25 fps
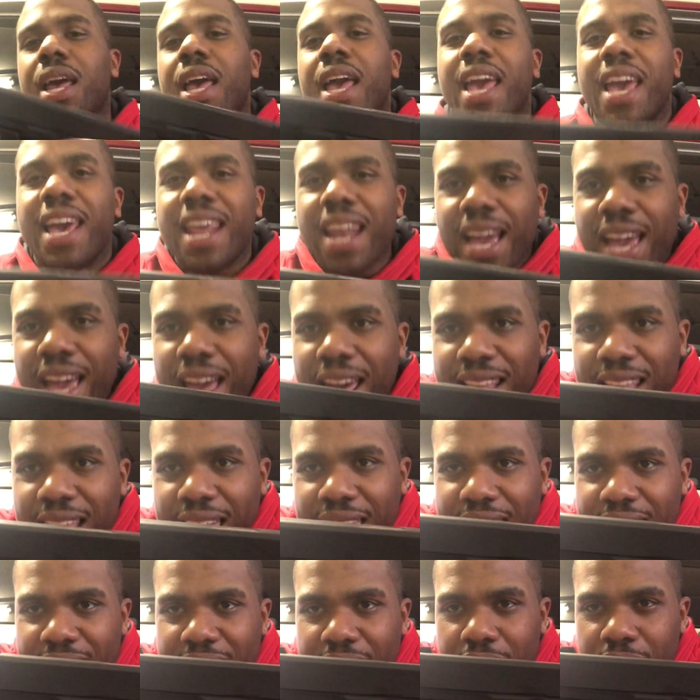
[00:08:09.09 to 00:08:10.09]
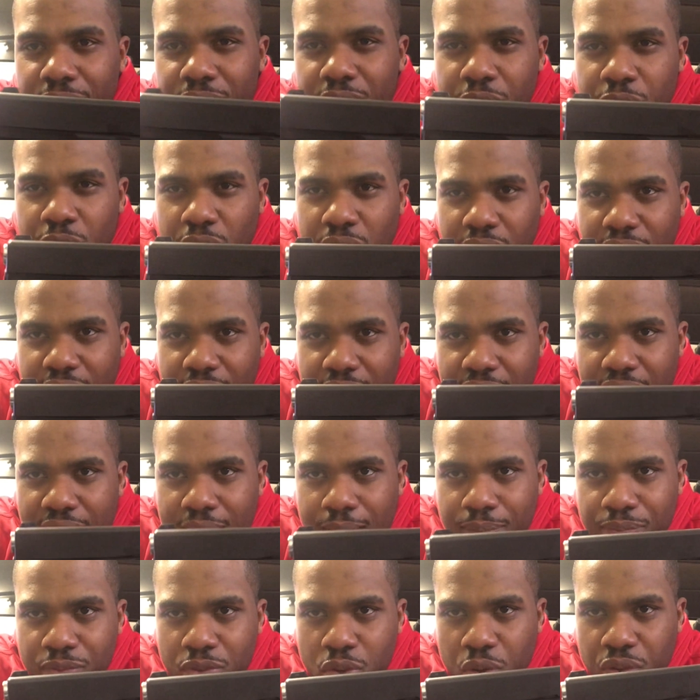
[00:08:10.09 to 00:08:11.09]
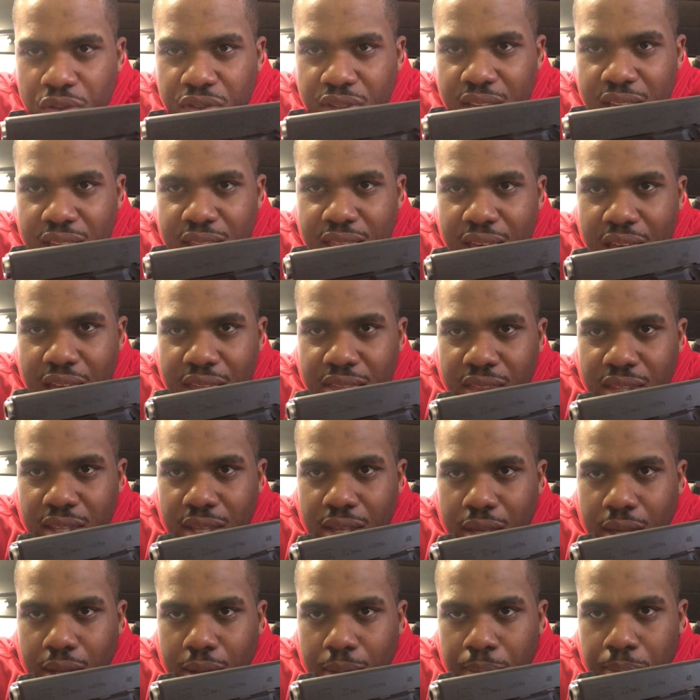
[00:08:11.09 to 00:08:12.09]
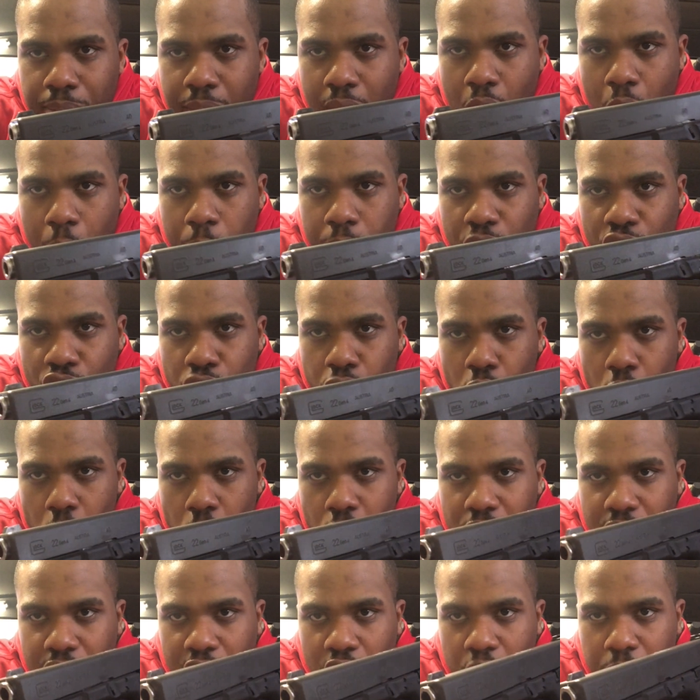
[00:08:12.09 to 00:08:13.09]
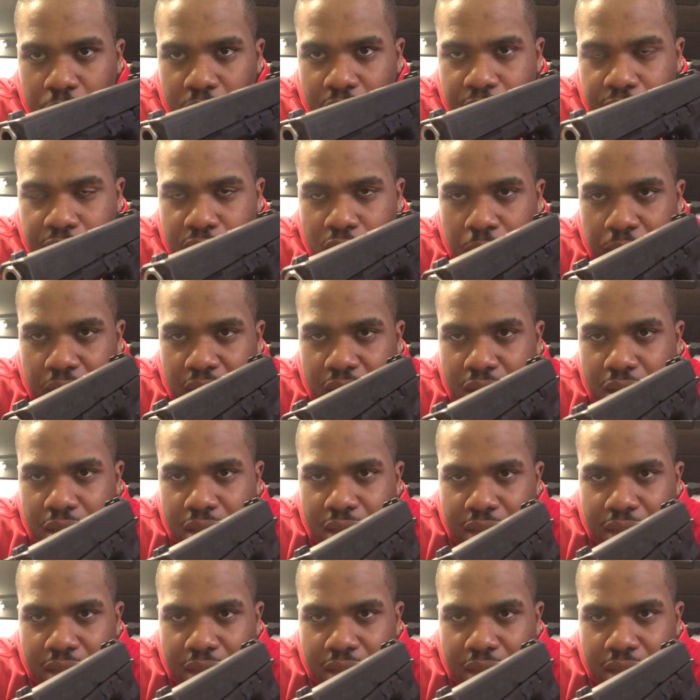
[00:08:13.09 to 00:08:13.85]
And I kind of like it. If you look at it, you'll see that the barrel protrudes a little bit from it.